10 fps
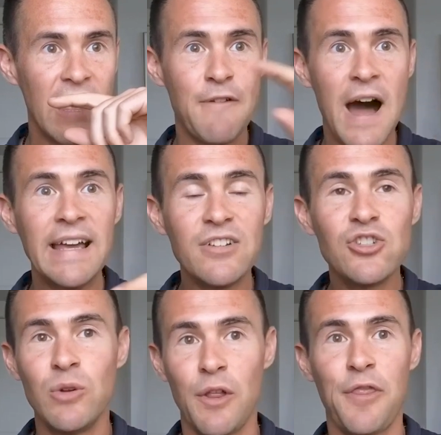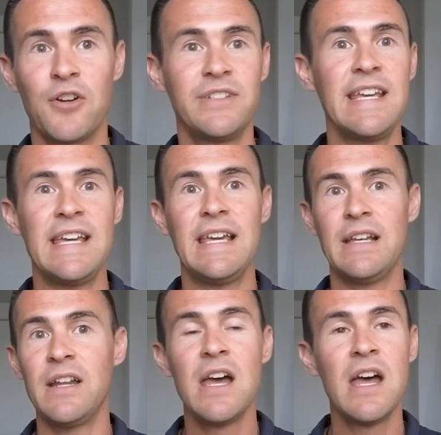if I can shoot a
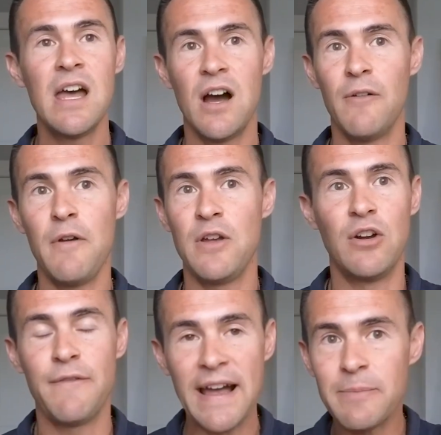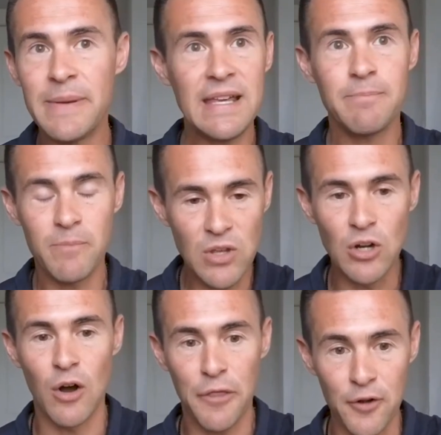13, if I can be,
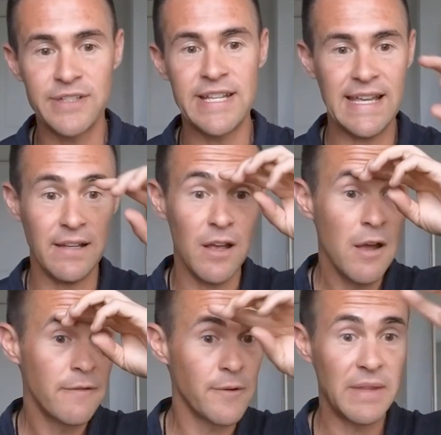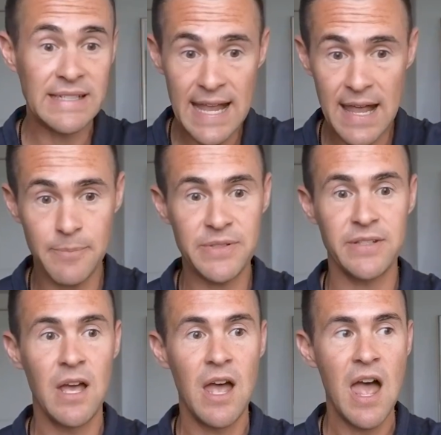a 13 from the
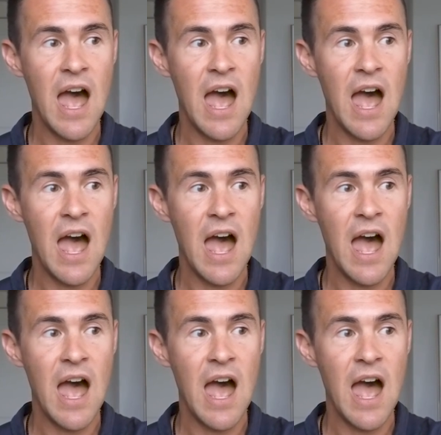tips,